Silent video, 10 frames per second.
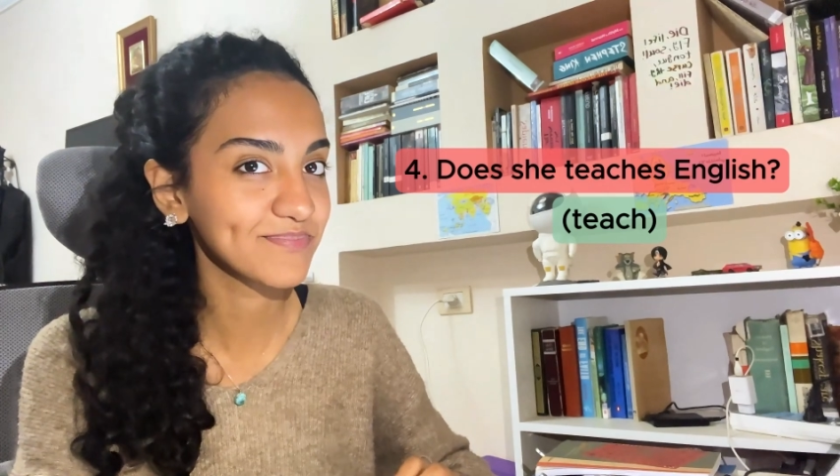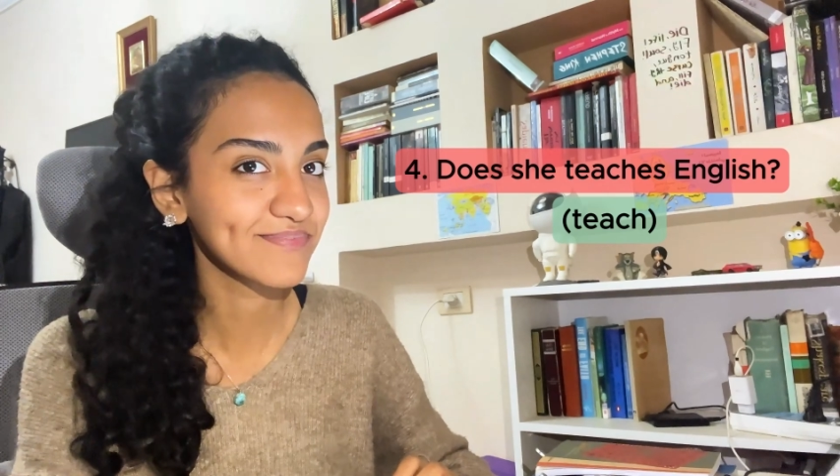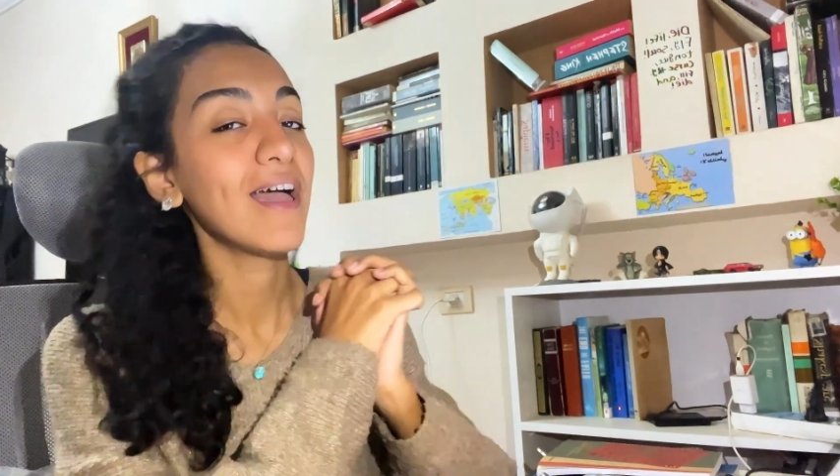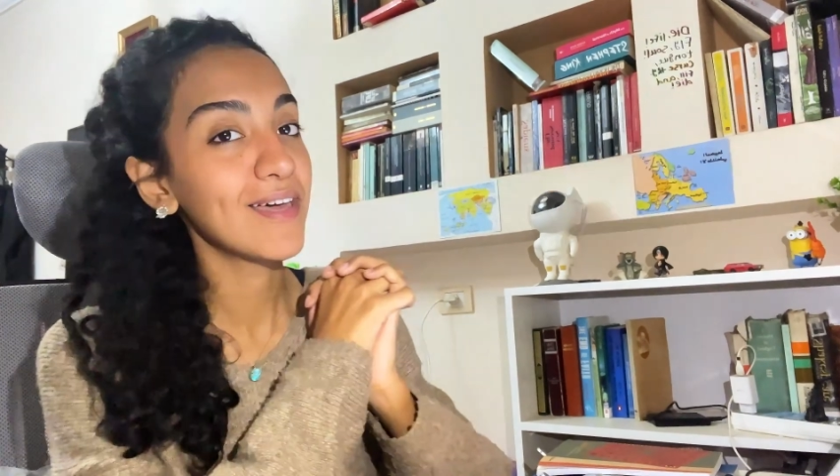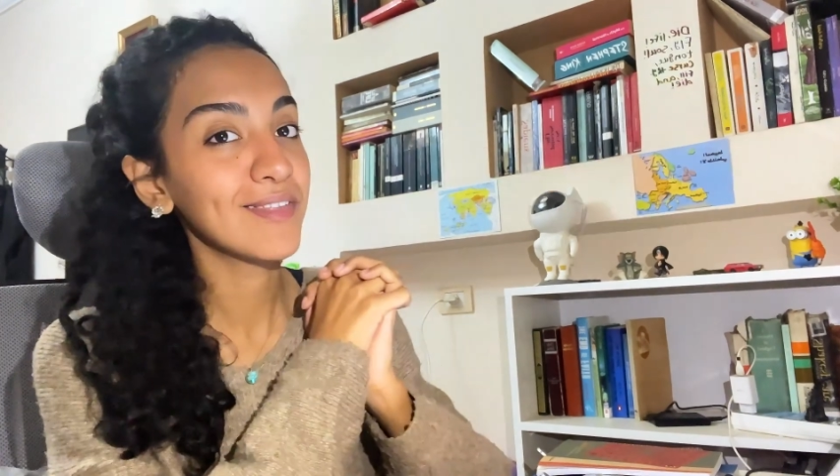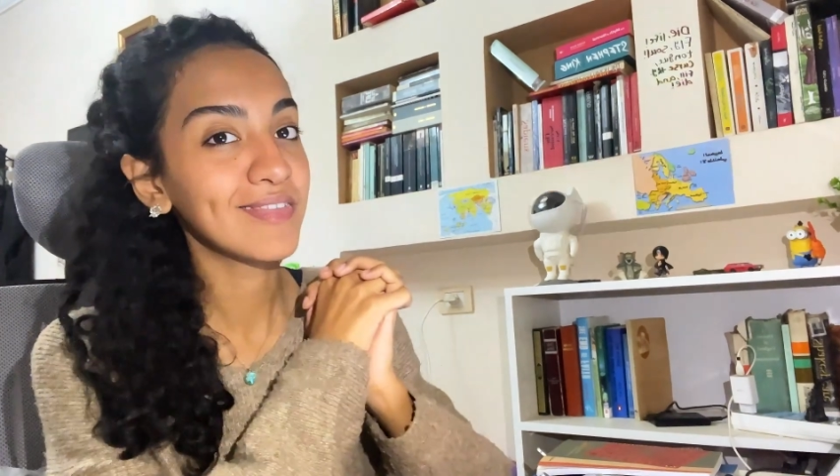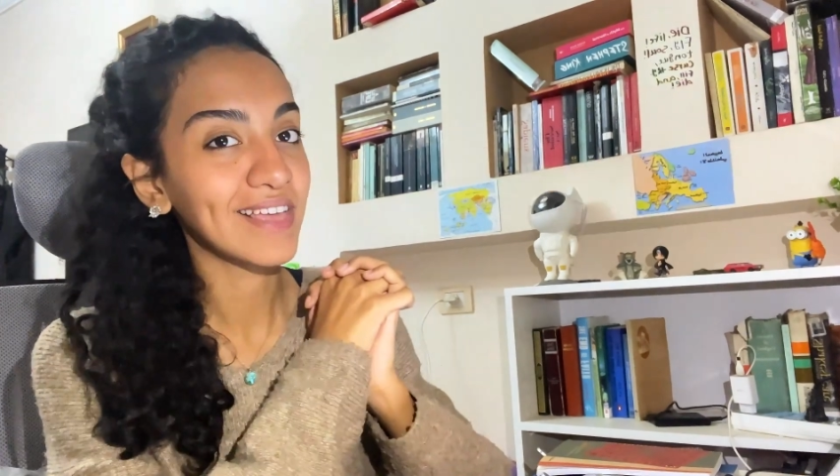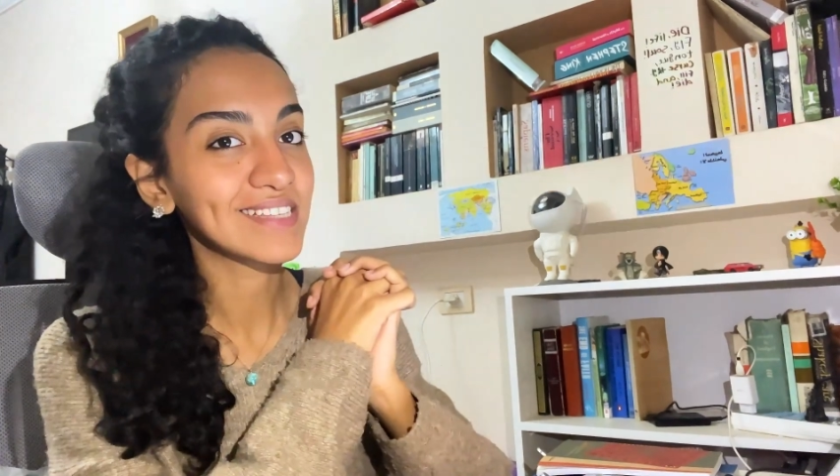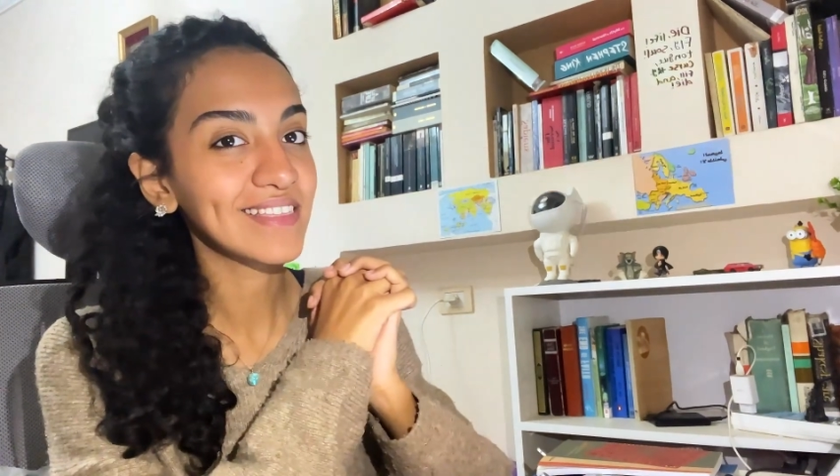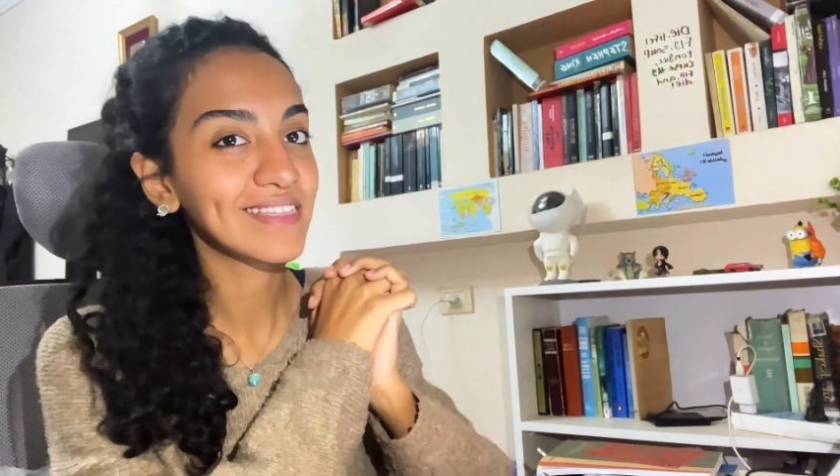And
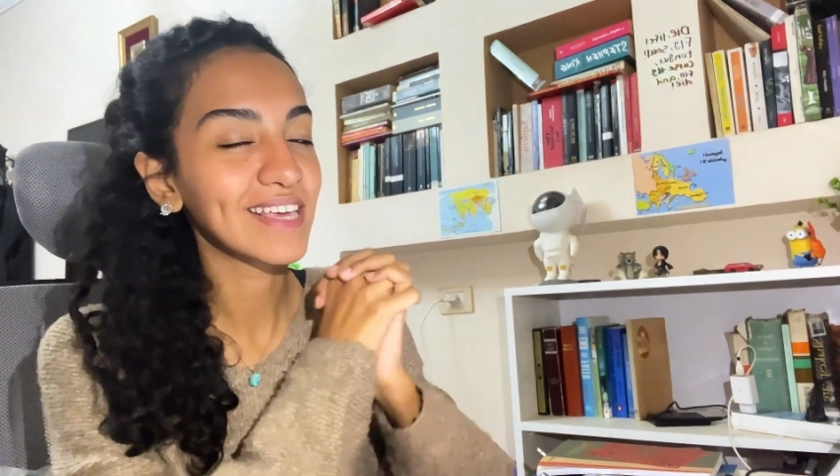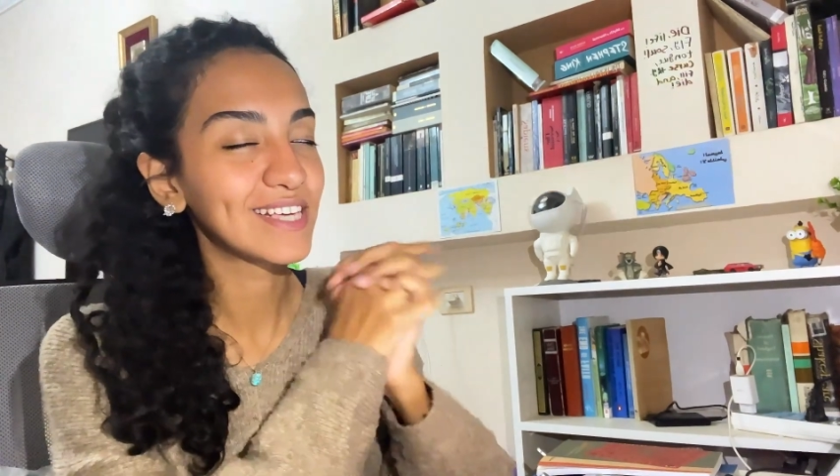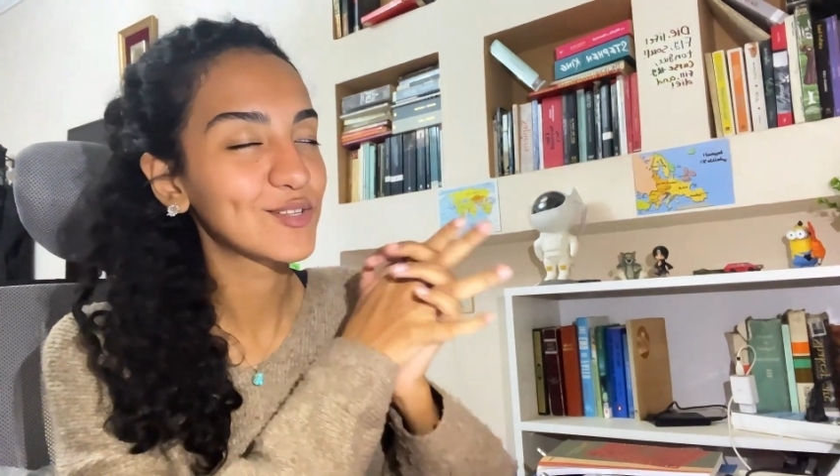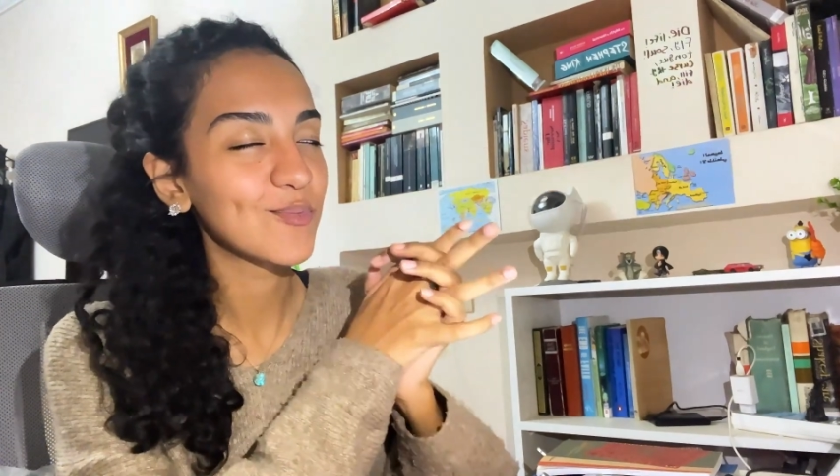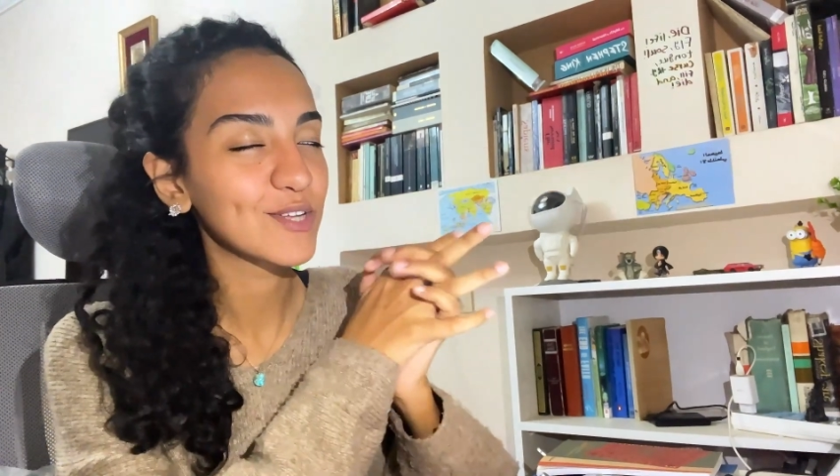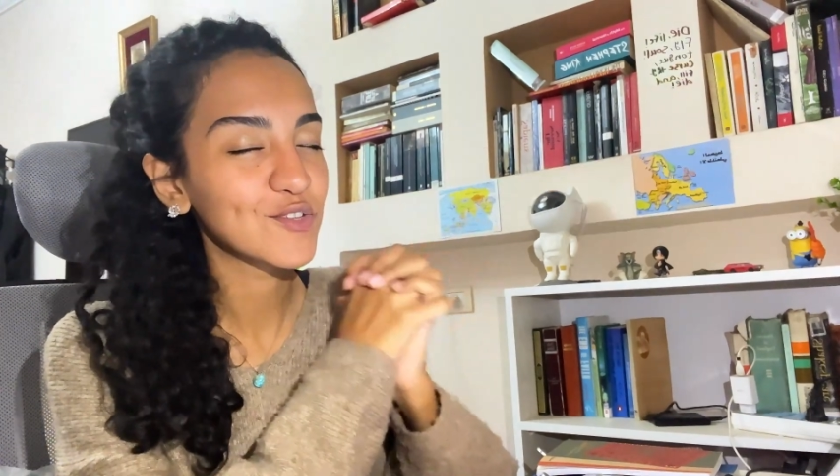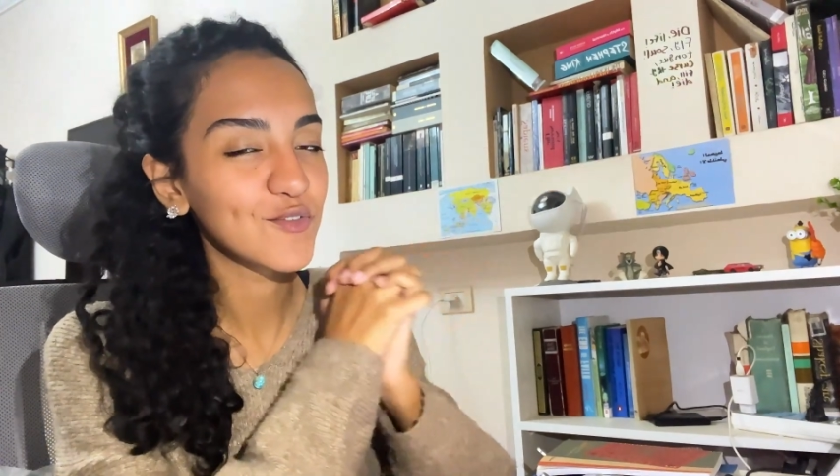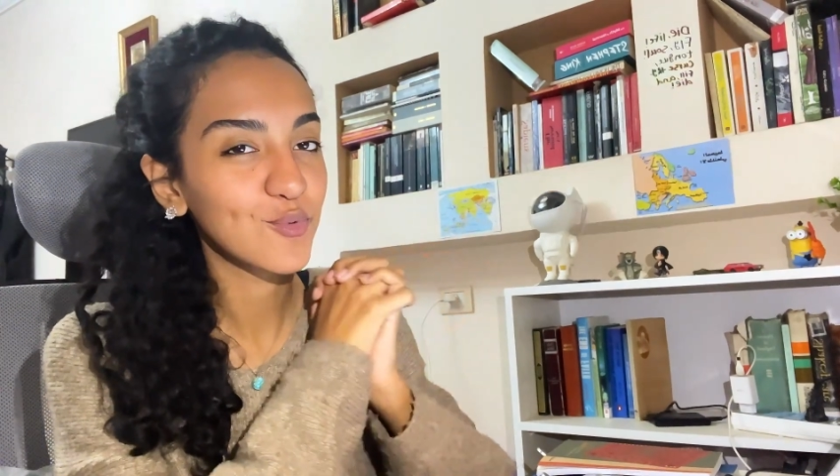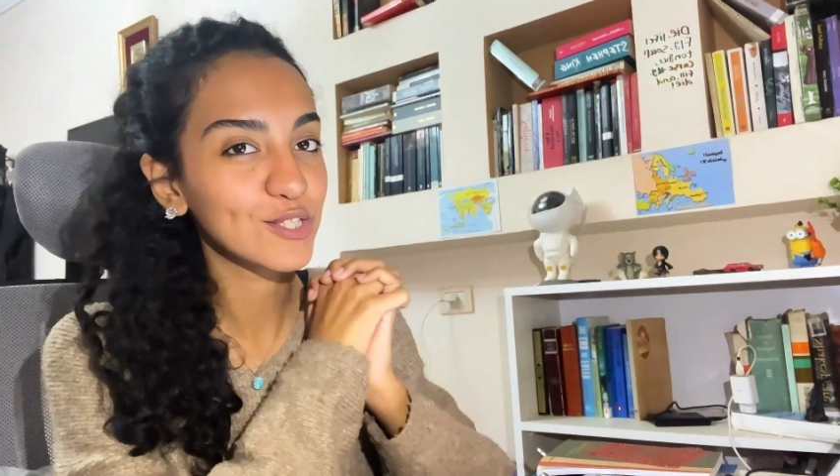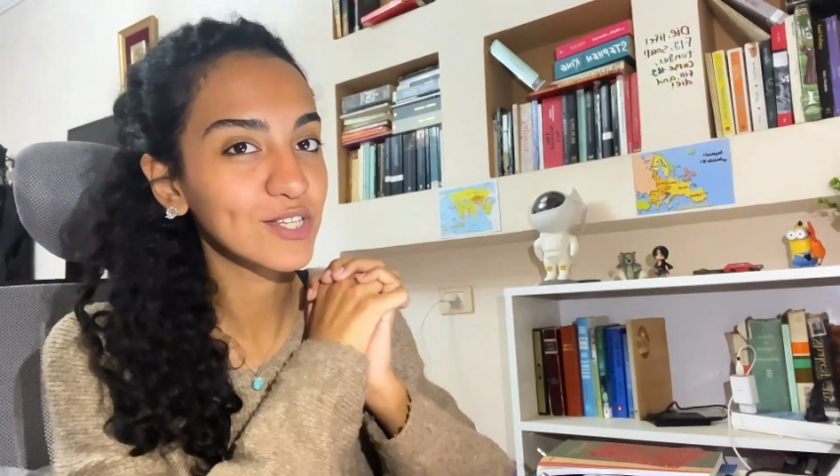that's it. Thank you so much for
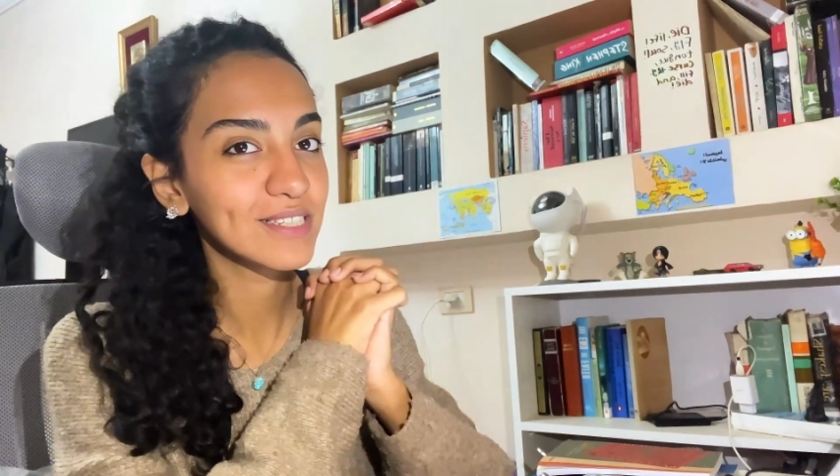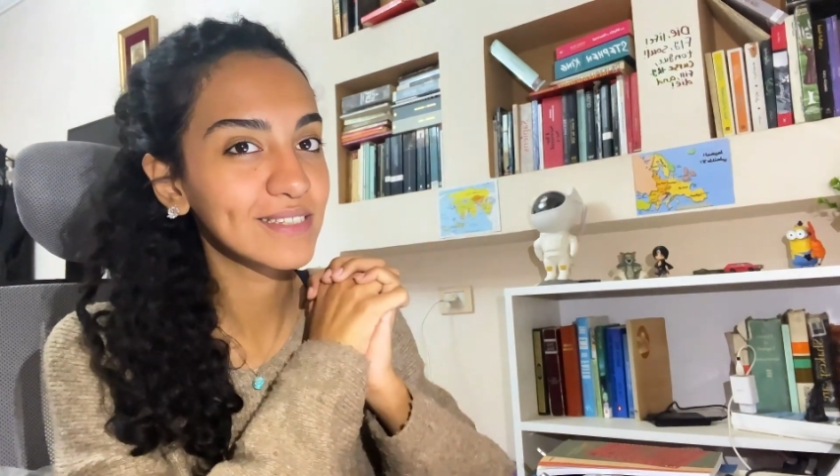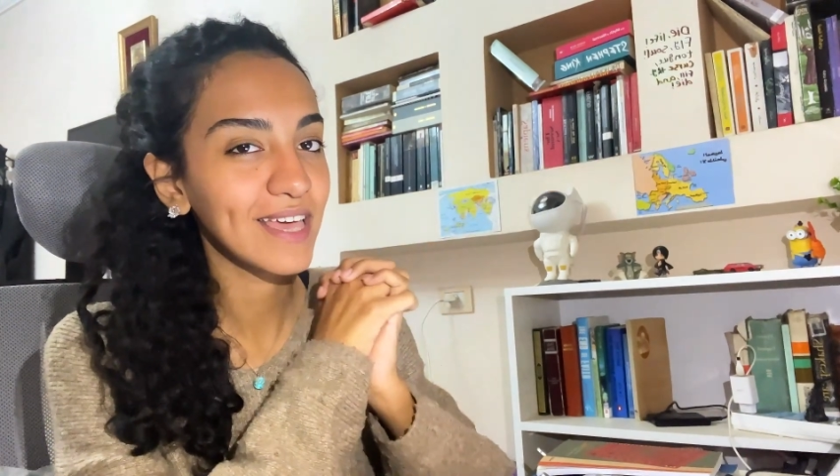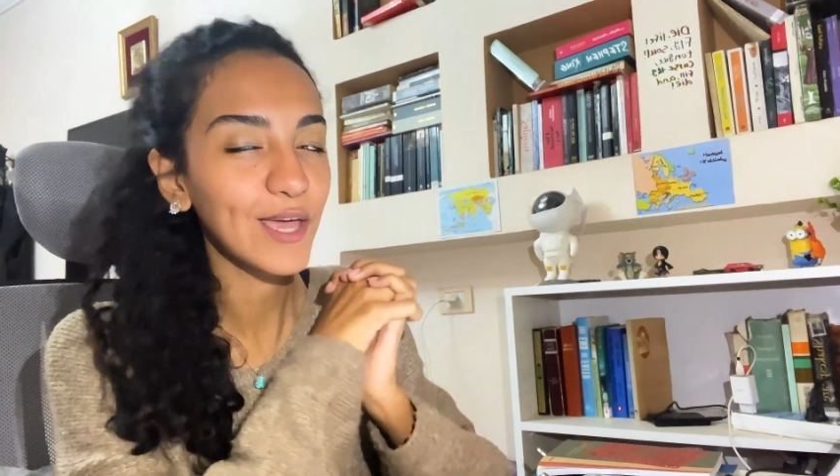watching today.